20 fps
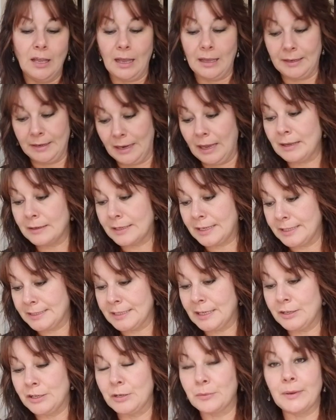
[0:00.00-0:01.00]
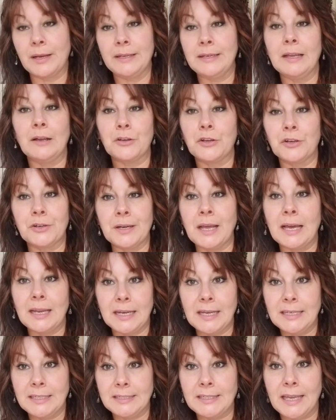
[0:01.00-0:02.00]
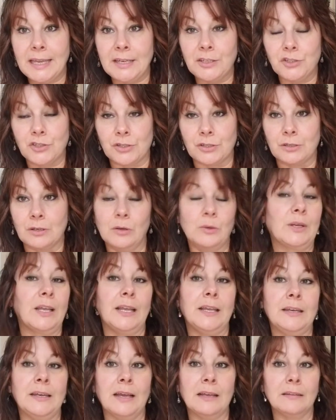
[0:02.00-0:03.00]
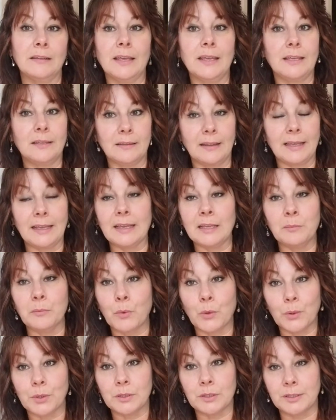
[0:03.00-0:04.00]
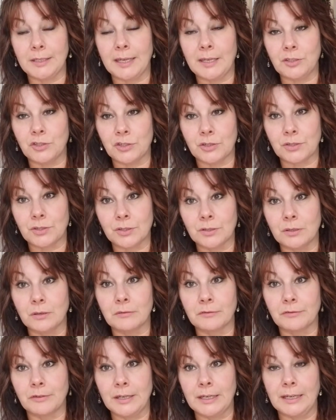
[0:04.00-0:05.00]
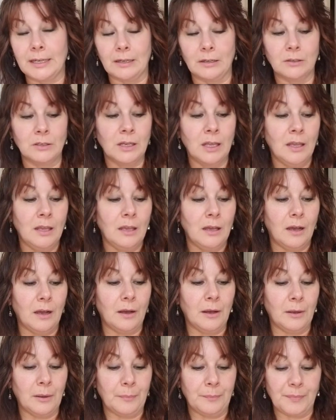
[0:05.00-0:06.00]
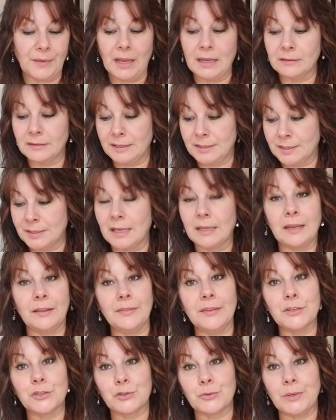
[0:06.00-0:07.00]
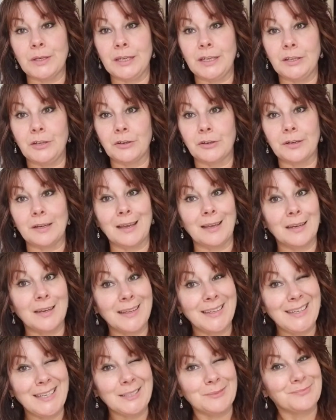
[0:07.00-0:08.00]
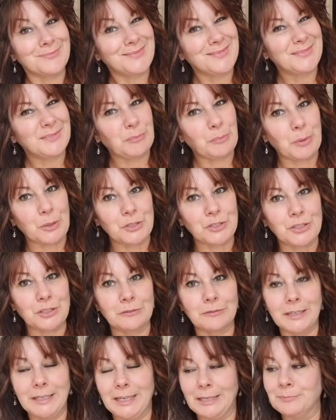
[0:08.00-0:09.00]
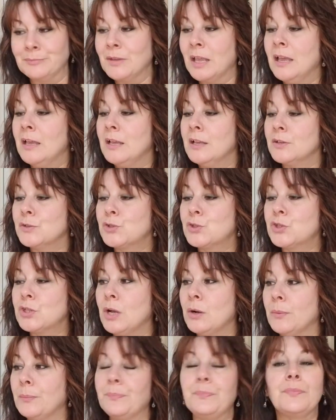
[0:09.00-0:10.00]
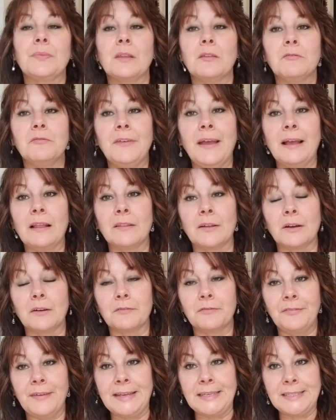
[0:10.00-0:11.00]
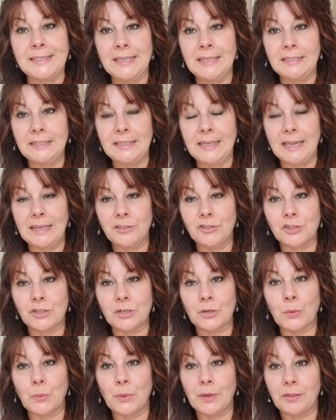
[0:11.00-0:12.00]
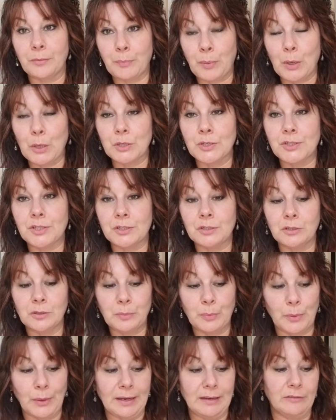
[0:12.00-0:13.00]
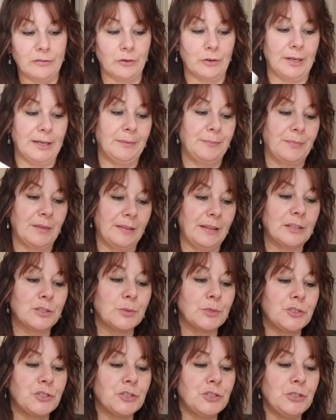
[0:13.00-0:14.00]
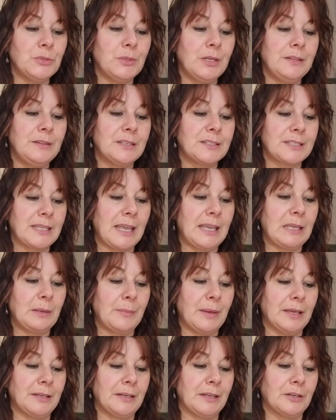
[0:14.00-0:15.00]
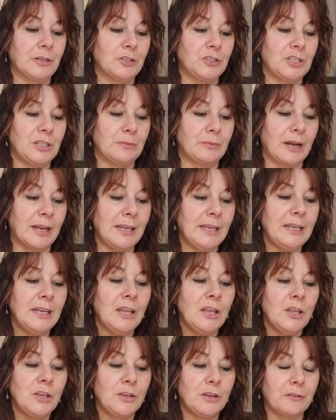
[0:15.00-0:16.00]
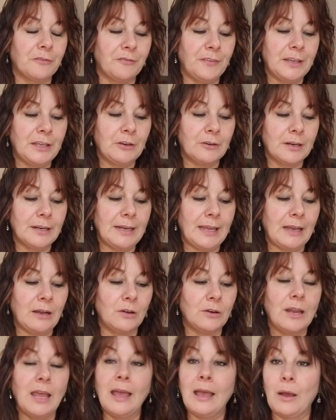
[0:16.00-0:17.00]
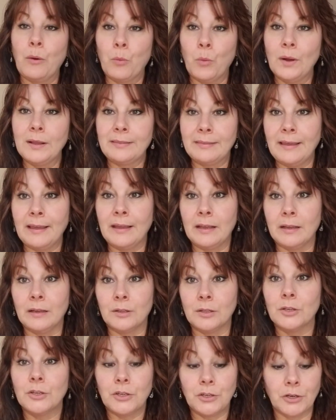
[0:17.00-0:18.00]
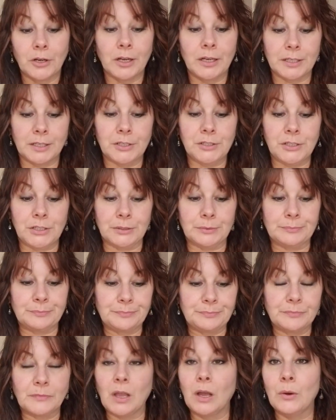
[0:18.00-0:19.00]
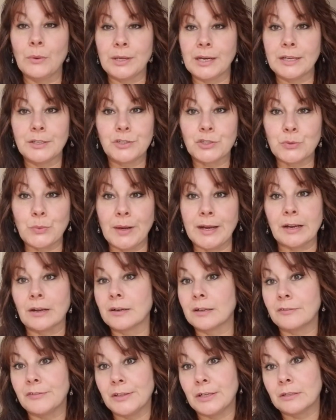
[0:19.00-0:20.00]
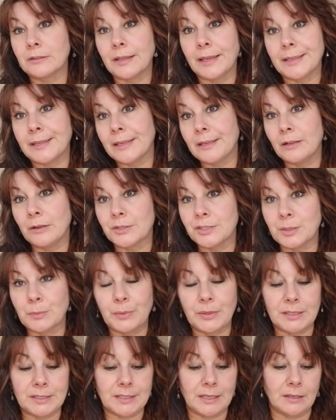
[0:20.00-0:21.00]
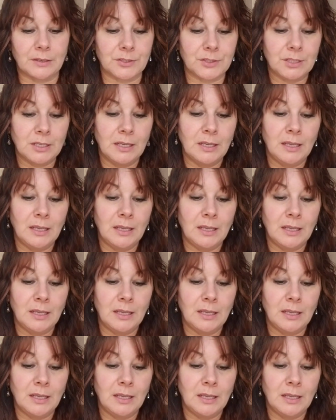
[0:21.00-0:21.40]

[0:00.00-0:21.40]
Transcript: And I can tell you right now, you're not in danger, okay? Not like, like in mortal danger, so don't freak out. Um, at least not in this reading. You're not, again, personal reading. So, valor, facing danger with personal bravery. And that's what you're doing in this hangman energy, right? You're figuring out what the hell you're going to do. Oh, and I swear, if you don't like it, go someplace else.